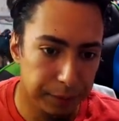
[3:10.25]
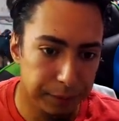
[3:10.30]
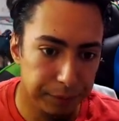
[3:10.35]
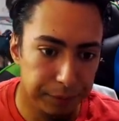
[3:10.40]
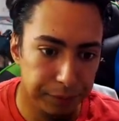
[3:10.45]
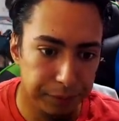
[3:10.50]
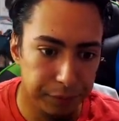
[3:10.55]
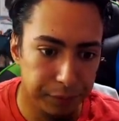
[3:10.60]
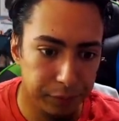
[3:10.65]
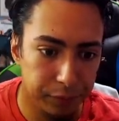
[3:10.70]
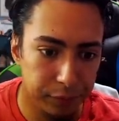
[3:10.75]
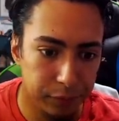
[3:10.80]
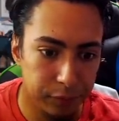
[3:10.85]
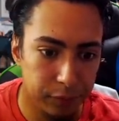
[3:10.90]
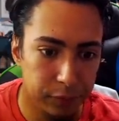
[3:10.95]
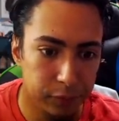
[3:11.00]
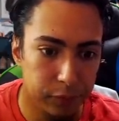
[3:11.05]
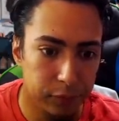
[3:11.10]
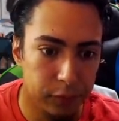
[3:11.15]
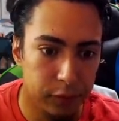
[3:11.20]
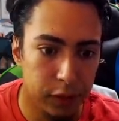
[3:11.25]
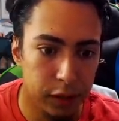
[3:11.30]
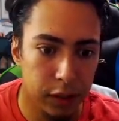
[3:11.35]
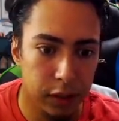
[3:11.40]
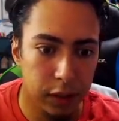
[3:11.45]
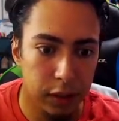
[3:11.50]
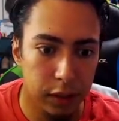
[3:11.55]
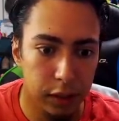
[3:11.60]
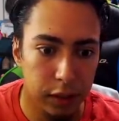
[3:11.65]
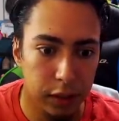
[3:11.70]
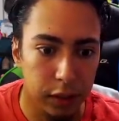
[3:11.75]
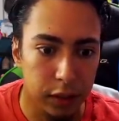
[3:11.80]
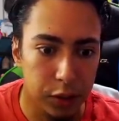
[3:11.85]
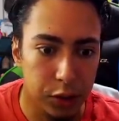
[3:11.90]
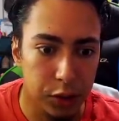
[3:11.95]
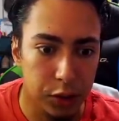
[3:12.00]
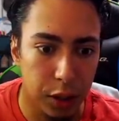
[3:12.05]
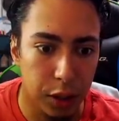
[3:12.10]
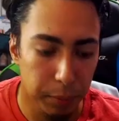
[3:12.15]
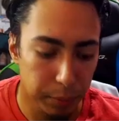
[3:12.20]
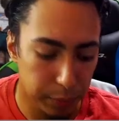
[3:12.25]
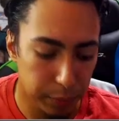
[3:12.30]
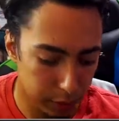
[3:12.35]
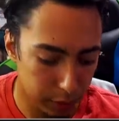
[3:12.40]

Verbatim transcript: you can jump